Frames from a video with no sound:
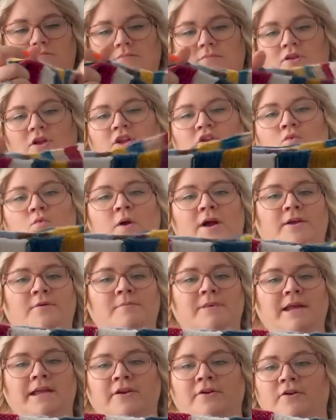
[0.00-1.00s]
not quite a
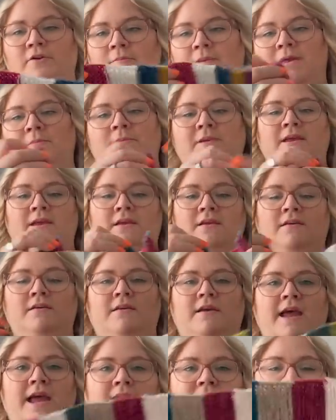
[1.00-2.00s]
meter, maybe
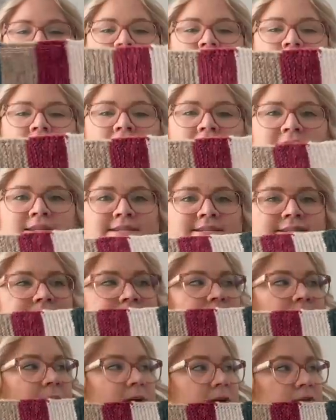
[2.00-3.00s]
80 to 90
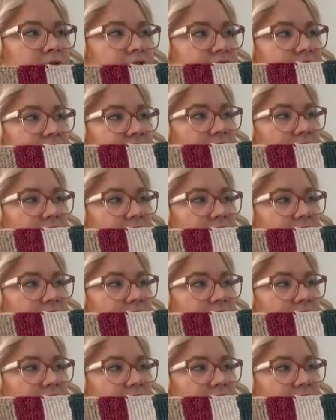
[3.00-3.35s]
centimeters